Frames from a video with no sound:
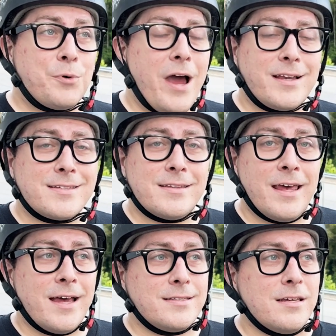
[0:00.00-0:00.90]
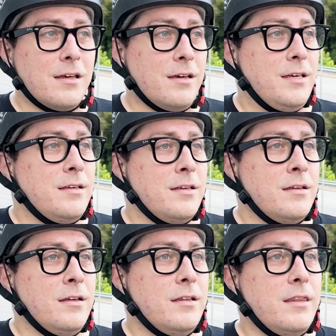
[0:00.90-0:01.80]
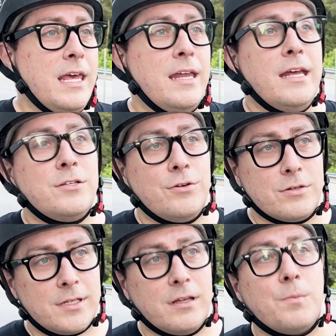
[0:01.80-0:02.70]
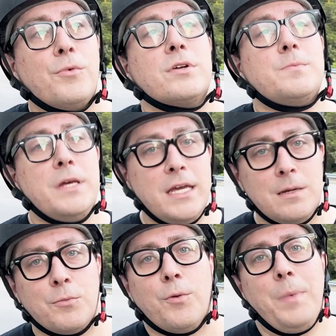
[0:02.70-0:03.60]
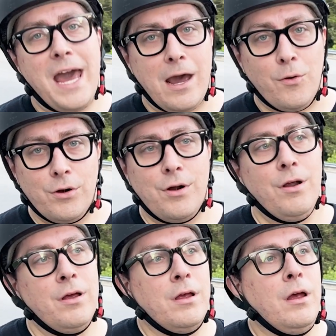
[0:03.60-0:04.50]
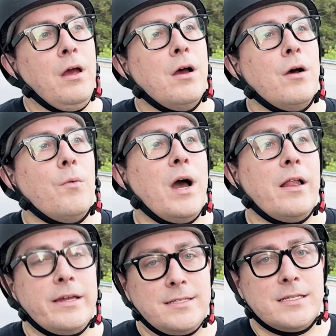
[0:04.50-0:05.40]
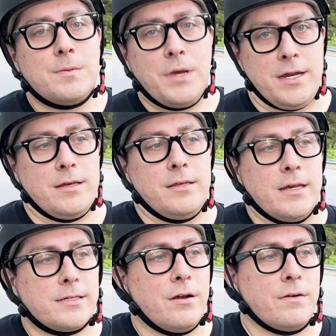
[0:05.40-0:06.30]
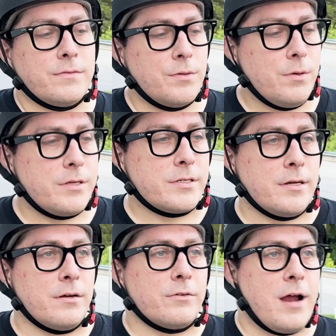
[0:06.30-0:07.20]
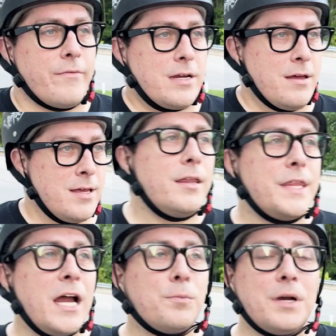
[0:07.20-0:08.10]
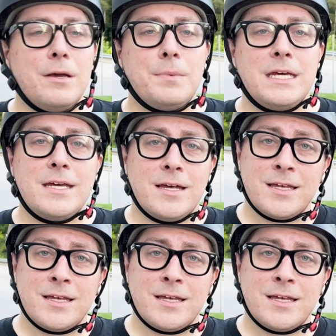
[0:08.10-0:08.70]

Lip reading: practicing that to then introduce a little more speed and more power while anticipating the S-curves with your center of gravity. That'll probably be